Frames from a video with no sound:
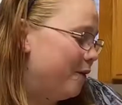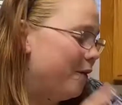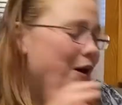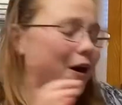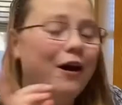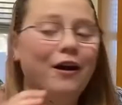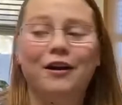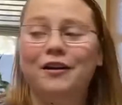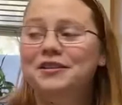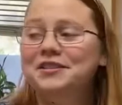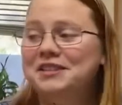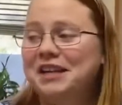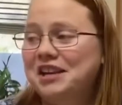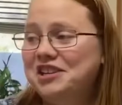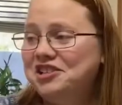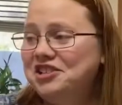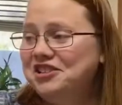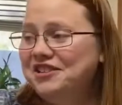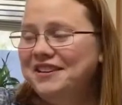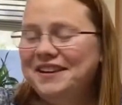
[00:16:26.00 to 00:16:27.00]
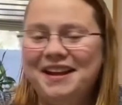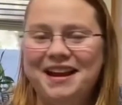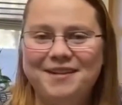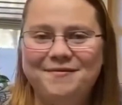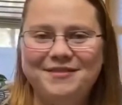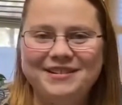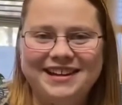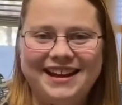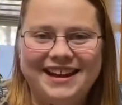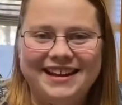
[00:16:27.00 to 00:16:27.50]
Our stationary camera
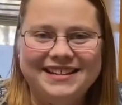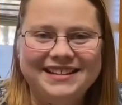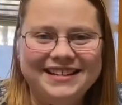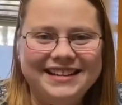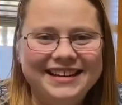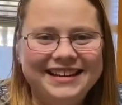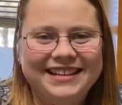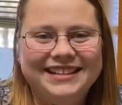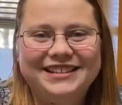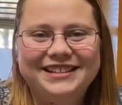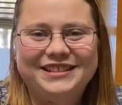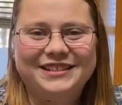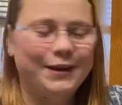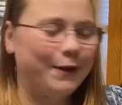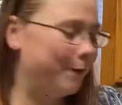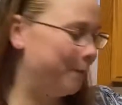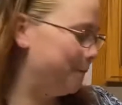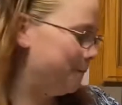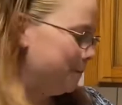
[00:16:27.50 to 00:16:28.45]
died, so